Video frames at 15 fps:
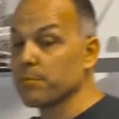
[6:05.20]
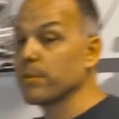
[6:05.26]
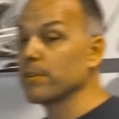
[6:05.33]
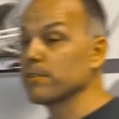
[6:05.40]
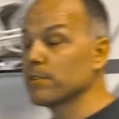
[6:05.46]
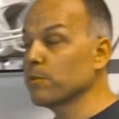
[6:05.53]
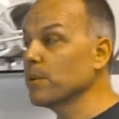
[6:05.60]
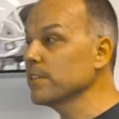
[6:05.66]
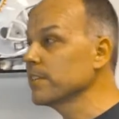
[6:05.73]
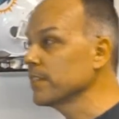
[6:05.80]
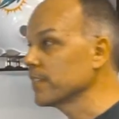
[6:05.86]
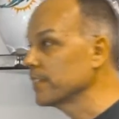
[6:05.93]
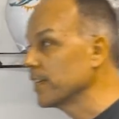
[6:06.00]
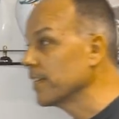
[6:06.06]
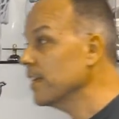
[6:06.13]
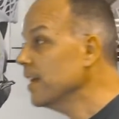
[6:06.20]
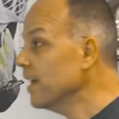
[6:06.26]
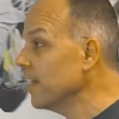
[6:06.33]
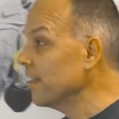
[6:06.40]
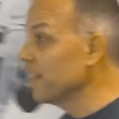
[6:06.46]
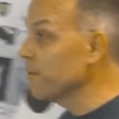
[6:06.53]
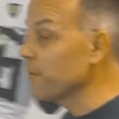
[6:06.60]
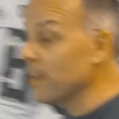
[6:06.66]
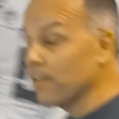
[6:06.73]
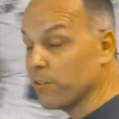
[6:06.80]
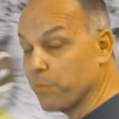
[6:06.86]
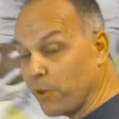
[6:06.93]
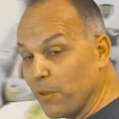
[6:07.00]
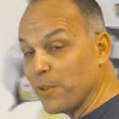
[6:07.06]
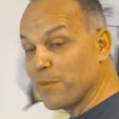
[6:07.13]
opposed to 1/16. Then we have a
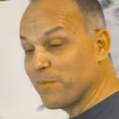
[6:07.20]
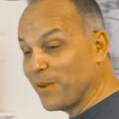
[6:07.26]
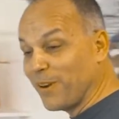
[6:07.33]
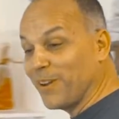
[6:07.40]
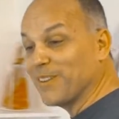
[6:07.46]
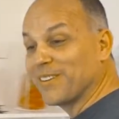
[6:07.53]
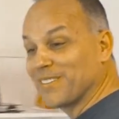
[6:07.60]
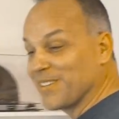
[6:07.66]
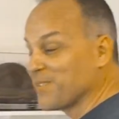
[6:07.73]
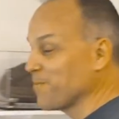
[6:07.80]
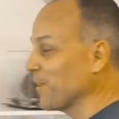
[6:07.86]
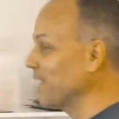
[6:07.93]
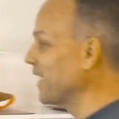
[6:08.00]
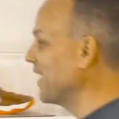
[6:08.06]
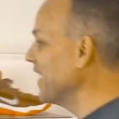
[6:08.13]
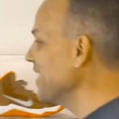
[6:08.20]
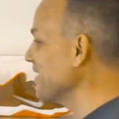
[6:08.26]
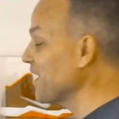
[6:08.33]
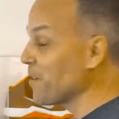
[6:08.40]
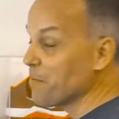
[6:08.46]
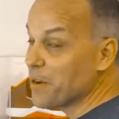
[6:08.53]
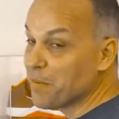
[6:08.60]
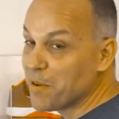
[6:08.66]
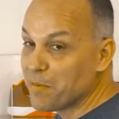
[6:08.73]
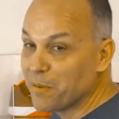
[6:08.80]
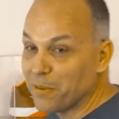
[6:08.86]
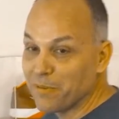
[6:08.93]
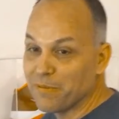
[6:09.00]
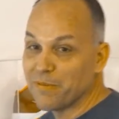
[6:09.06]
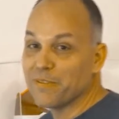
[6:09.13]
bowling ball display case. Not many
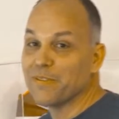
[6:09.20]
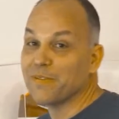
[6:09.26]
people